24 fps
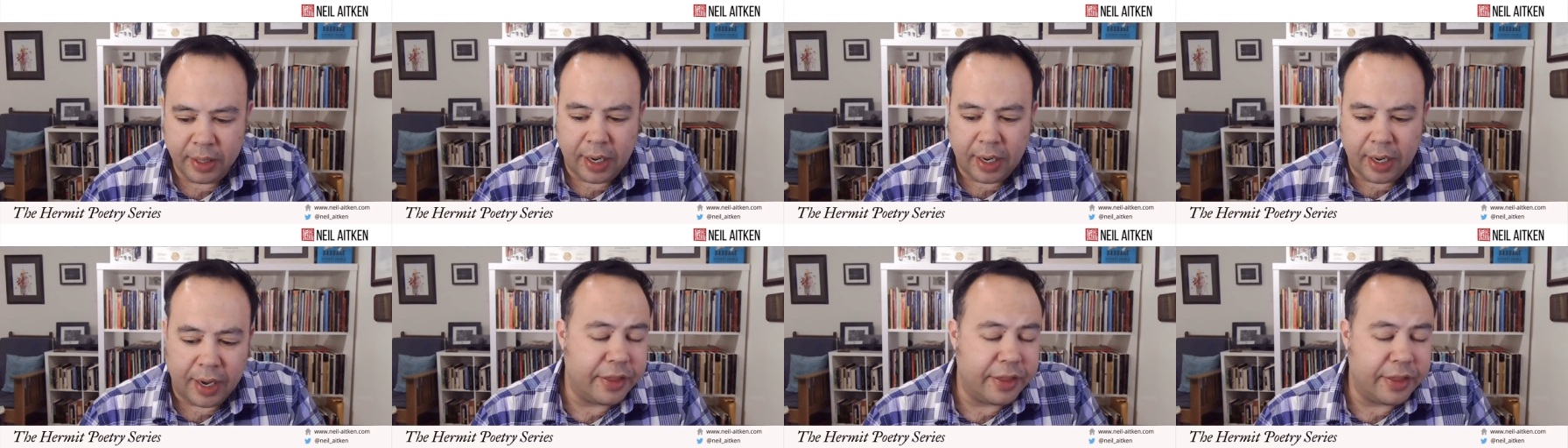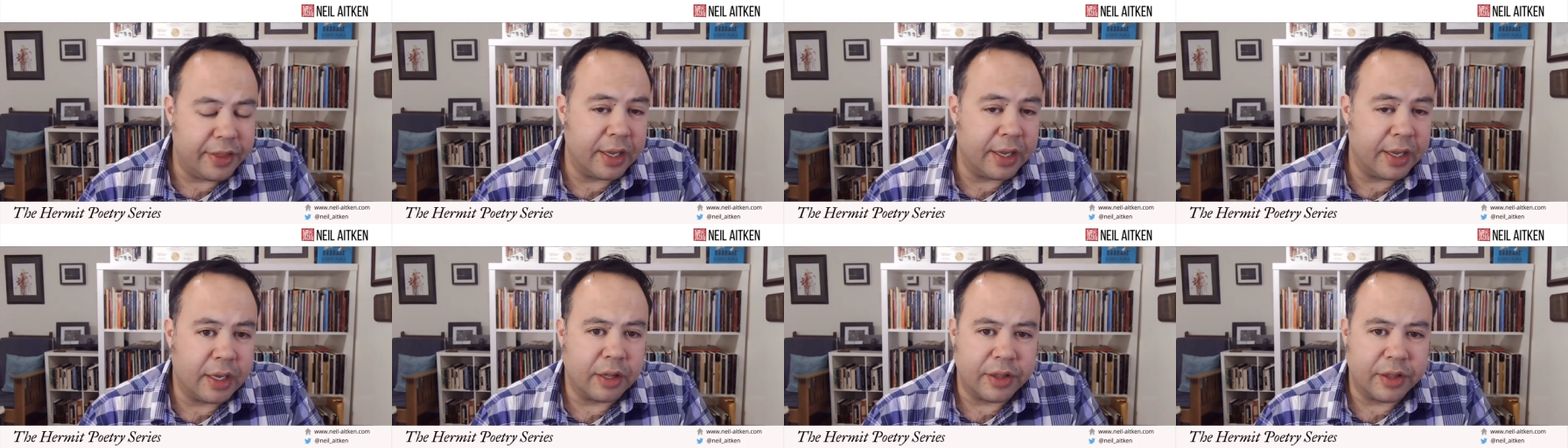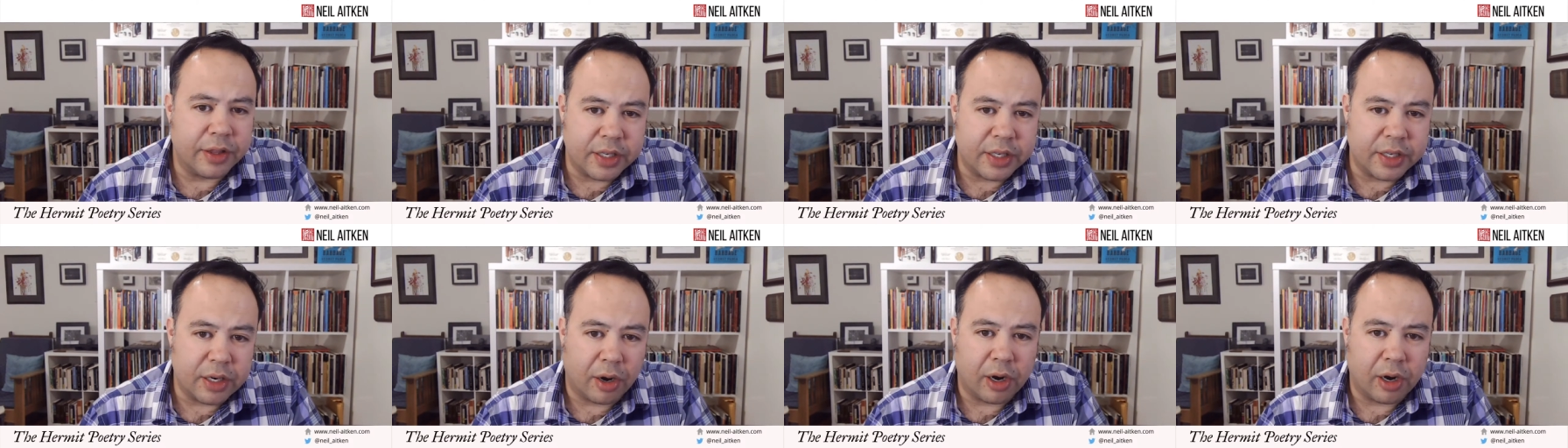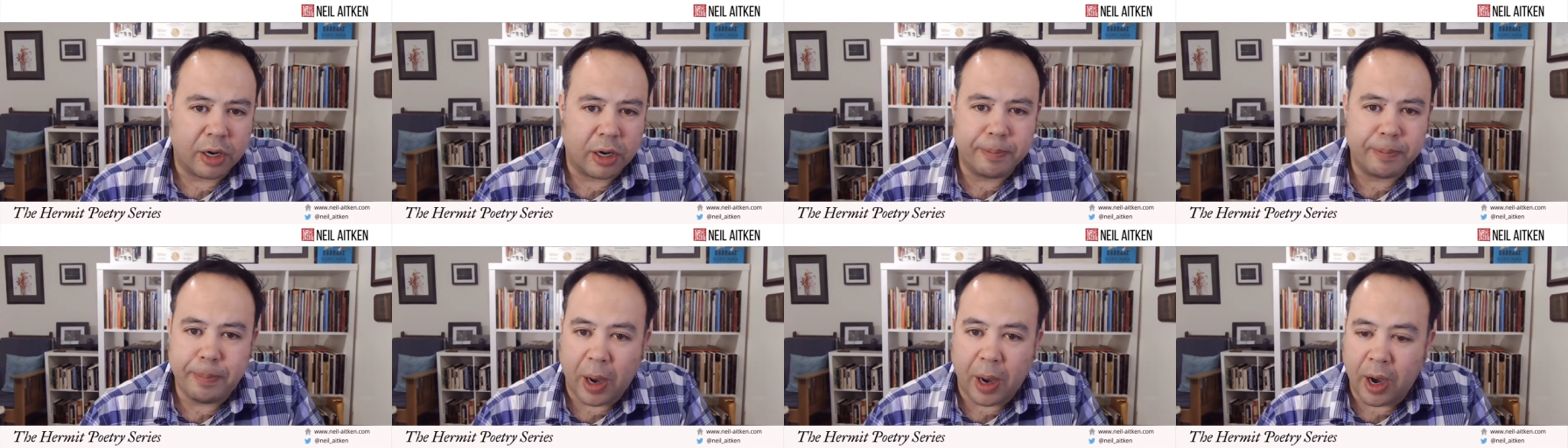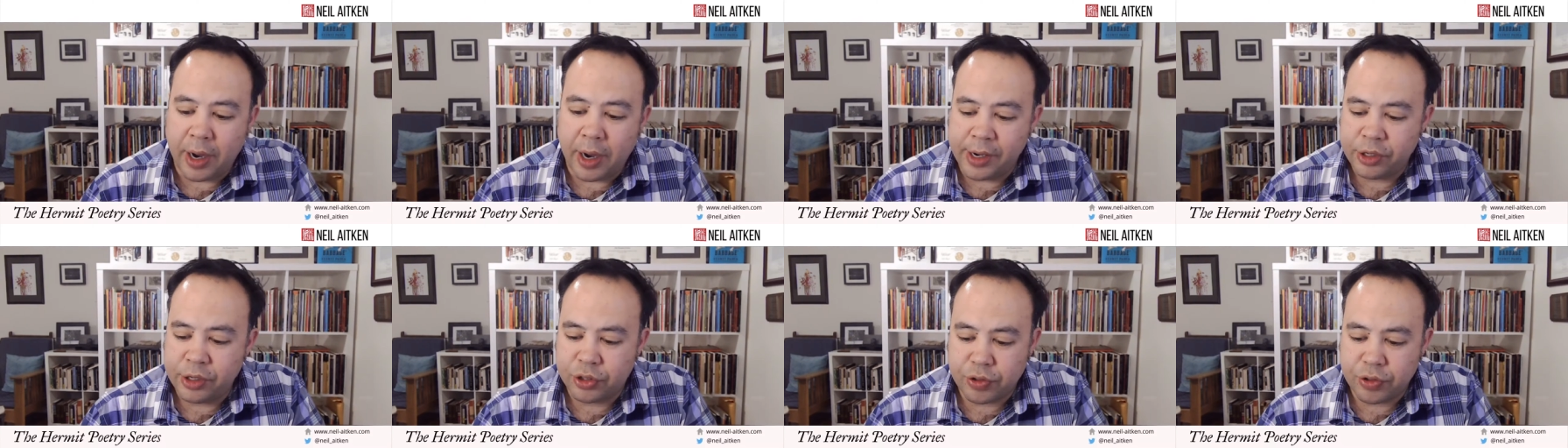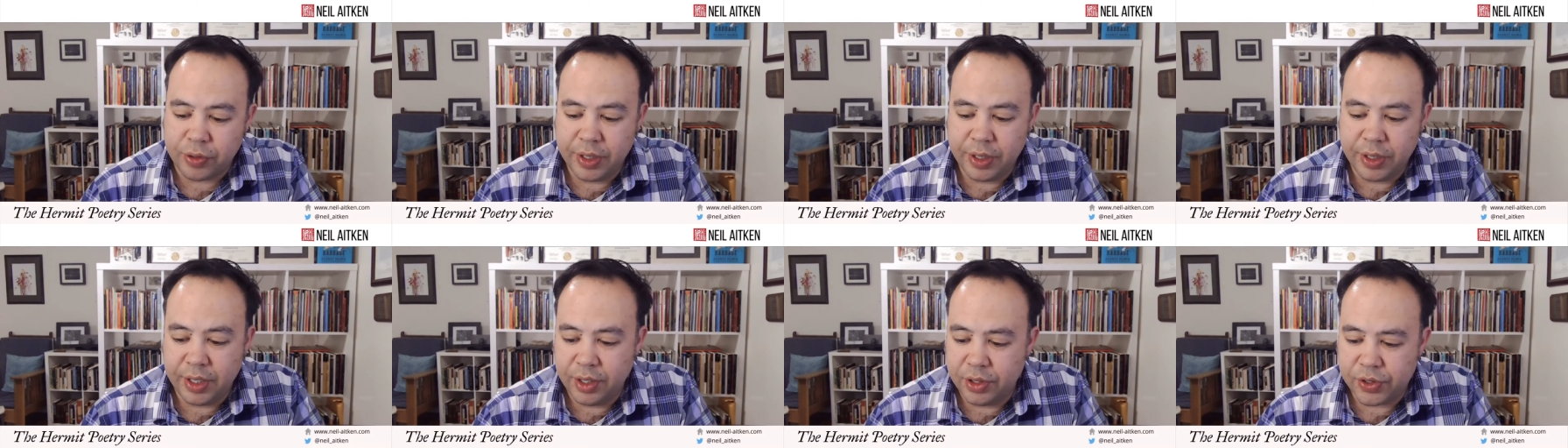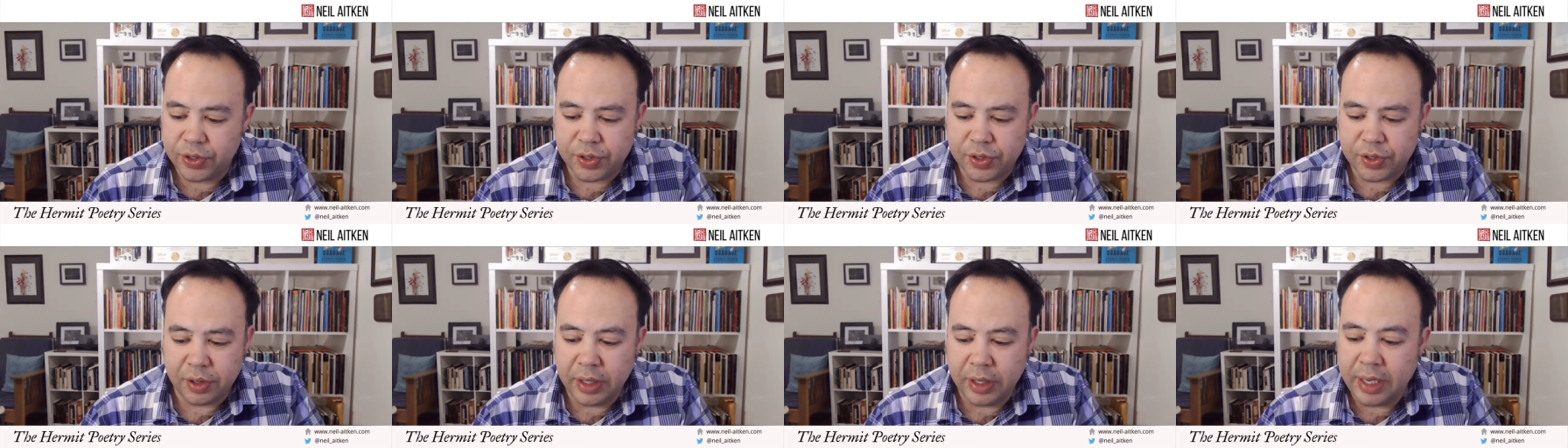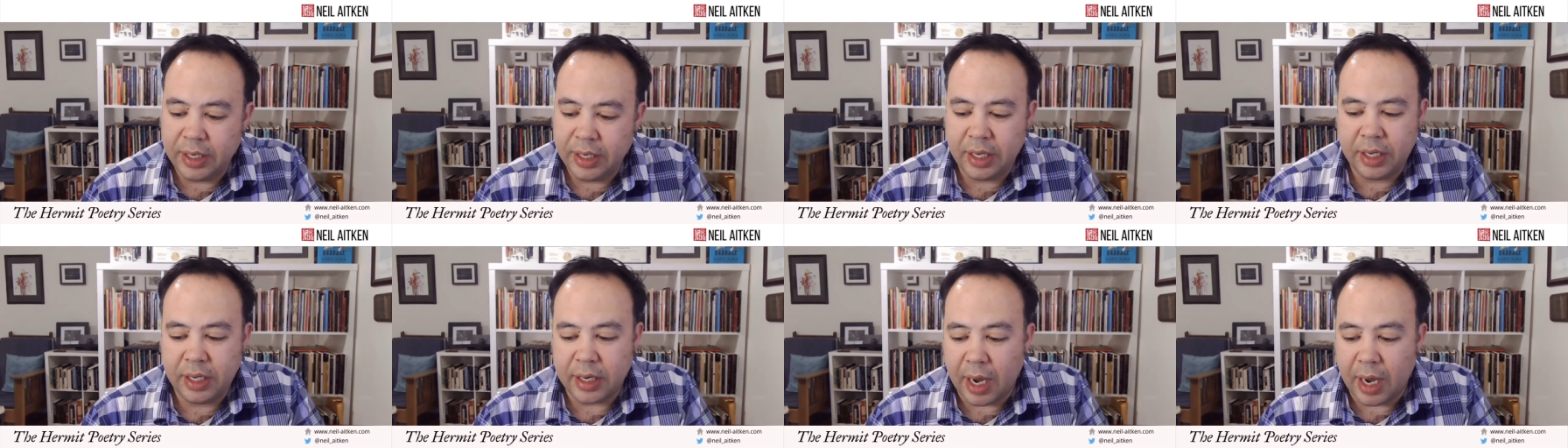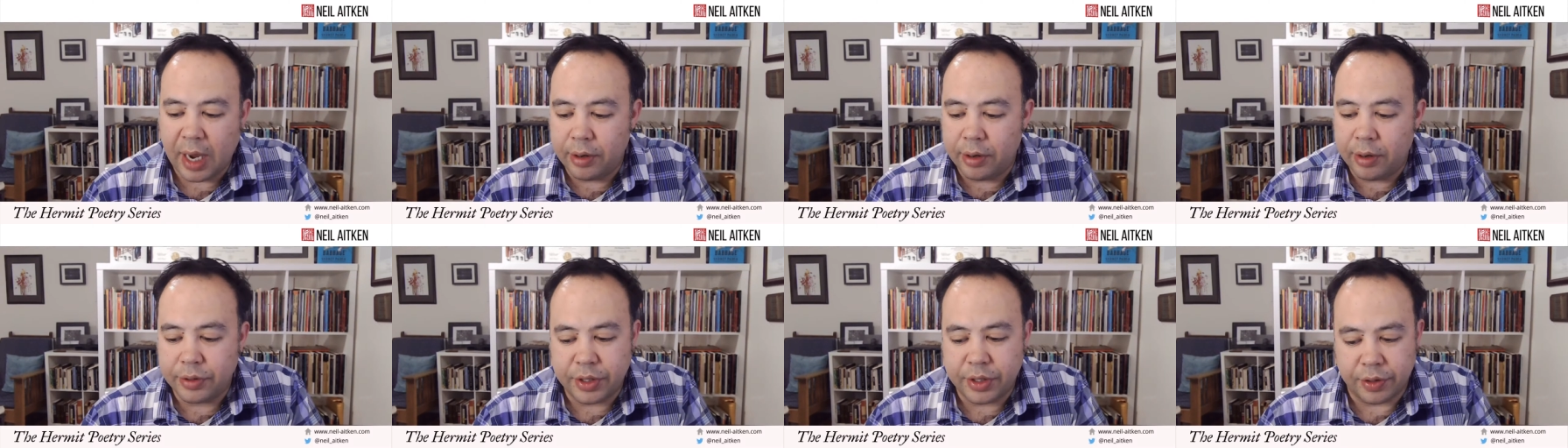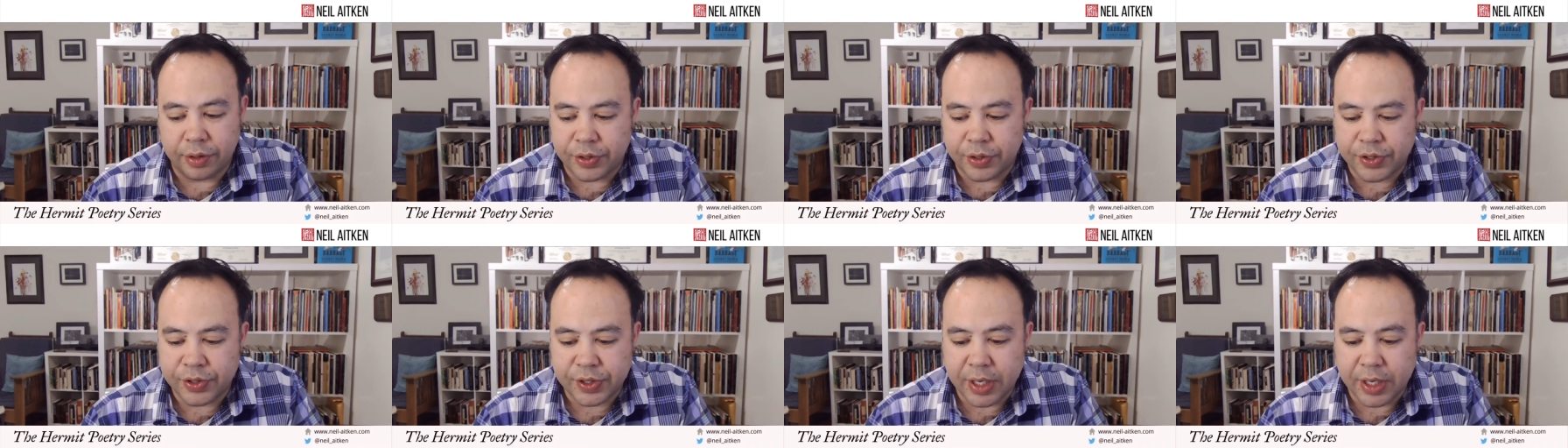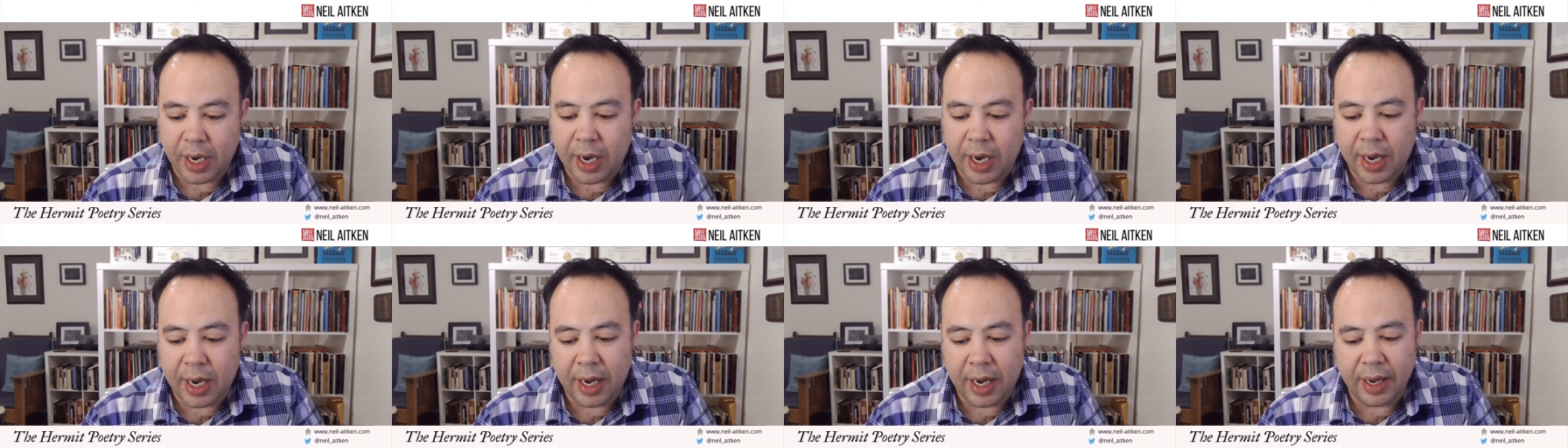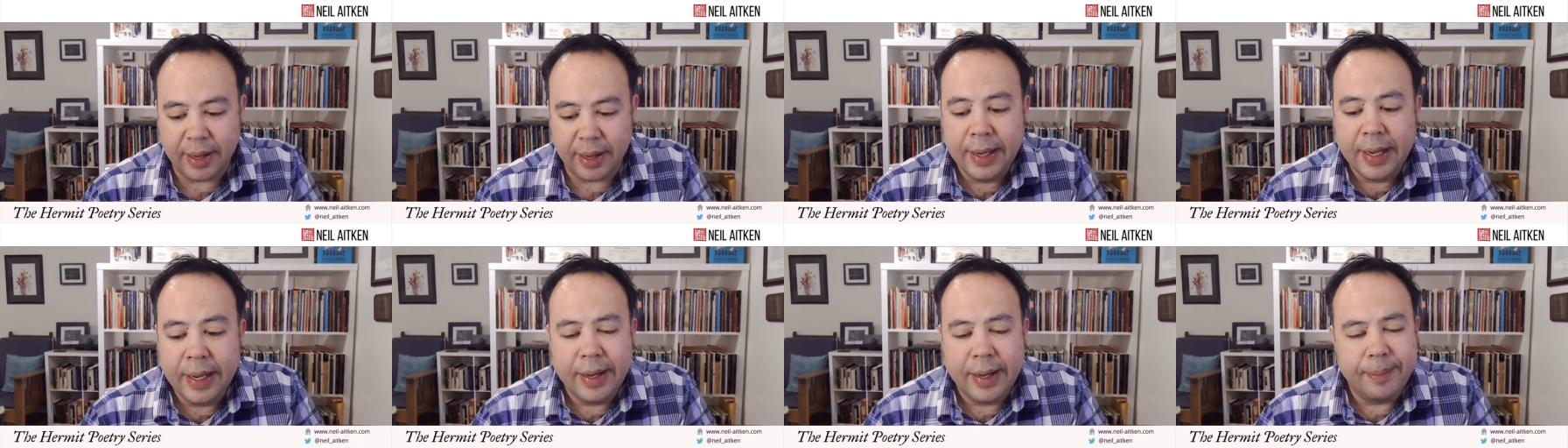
I think of the dark pine trees leaning out of the sky,